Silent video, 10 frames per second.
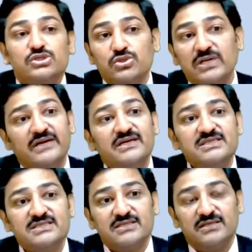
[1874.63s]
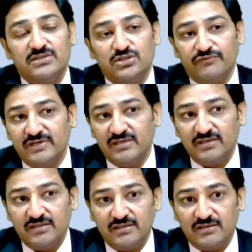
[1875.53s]
So learners, you
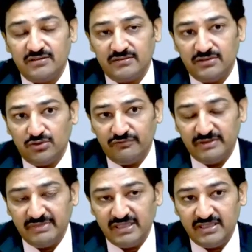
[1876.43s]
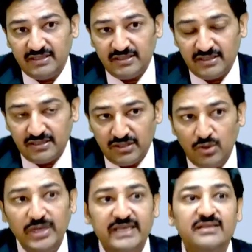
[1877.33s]
will be
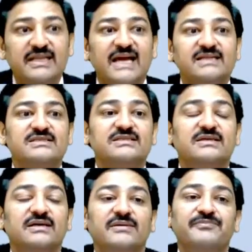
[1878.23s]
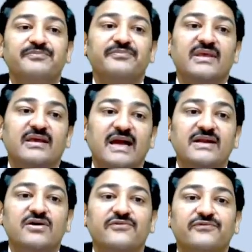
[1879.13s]
knowing that a
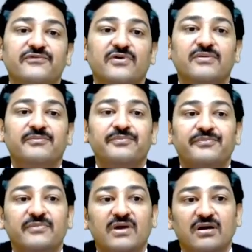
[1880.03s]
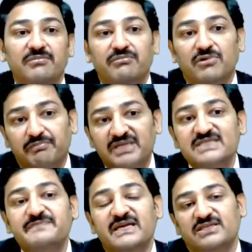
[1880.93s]
kind of
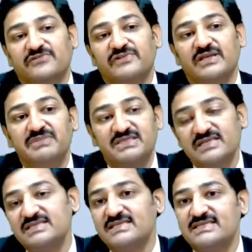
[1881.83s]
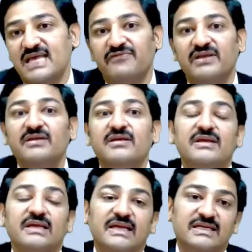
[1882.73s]
perspective that business is having
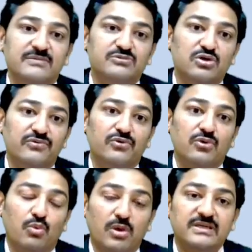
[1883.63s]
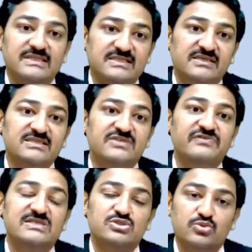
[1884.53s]
in terms of what strategy
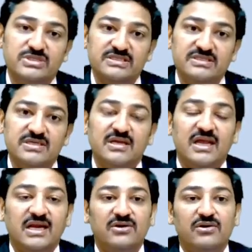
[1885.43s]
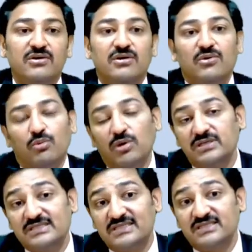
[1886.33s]
will suit it and
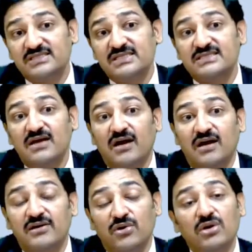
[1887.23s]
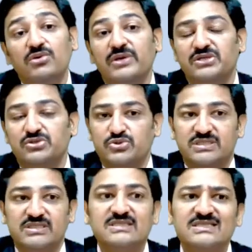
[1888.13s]
what strategies are not going to
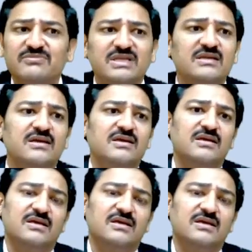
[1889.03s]
suit it is something